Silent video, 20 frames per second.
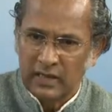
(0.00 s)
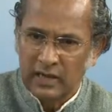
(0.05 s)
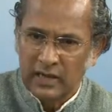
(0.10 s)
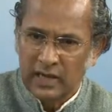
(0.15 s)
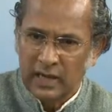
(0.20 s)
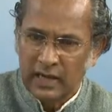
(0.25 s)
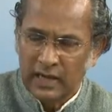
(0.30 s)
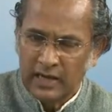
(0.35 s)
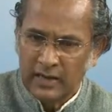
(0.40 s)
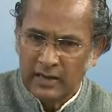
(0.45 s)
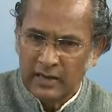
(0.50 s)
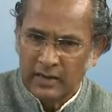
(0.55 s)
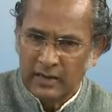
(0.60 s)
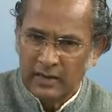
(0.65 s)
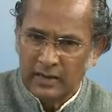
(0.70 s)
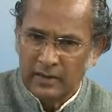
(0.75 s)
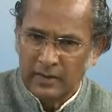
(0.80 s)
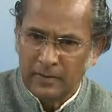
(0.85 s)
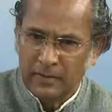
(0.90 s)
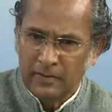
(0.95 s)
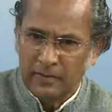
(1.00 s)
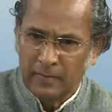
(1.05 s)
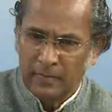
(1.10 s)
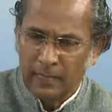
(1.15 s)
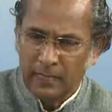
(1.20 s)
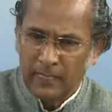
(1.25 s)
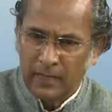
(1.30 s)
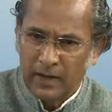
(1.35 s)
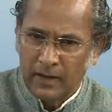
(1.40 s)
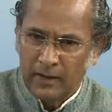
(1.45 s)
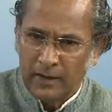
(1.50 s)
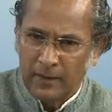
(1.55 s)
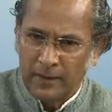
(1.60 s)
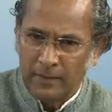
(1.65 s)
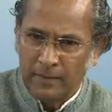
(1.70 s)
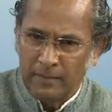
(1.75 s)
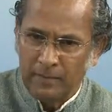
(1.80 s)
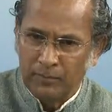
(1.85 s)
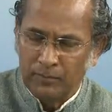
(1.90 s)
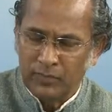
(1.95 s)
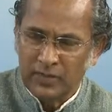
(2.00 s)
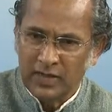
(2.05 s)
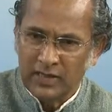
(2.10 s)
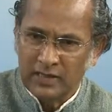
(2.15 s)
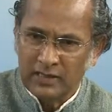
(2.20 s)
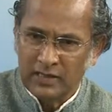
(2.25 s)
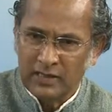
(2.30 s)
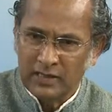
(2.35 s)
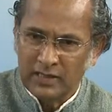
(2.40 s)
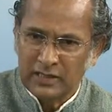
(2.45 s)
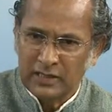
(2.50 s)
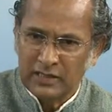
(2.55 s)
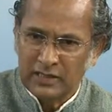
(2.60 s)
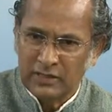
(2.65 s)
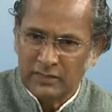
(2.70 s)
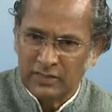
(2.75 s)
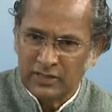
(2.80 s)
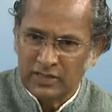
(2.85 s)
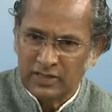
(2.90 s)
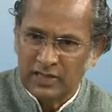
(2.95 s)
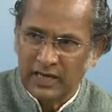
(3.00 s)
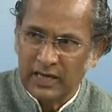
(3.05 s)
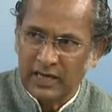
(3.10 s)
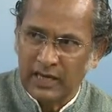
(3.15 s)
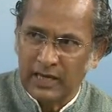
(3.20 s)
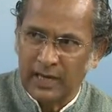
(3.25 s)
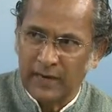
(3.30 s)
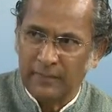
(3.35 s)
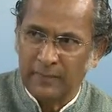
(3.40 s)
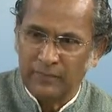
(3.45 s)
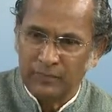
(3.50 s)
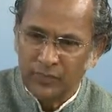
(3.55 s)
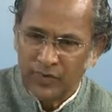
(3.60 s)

and the decisions he was taking